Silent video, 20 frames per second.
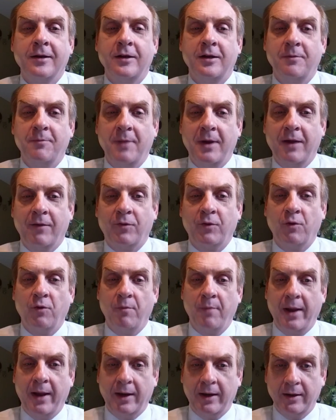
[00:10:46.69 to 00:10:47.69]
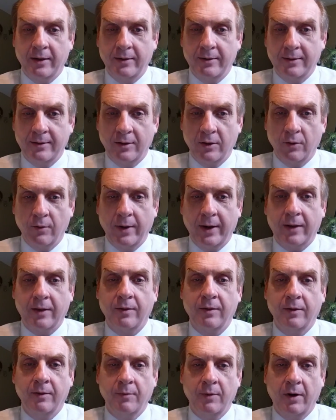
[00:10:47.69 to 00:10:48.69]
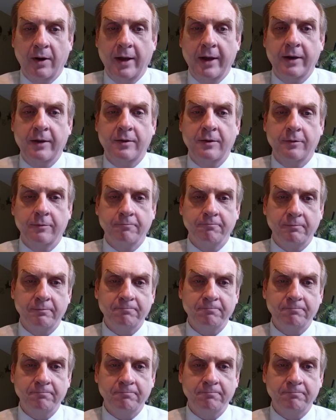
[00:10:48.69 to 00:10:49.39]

you may have to go back and correct them or edit them,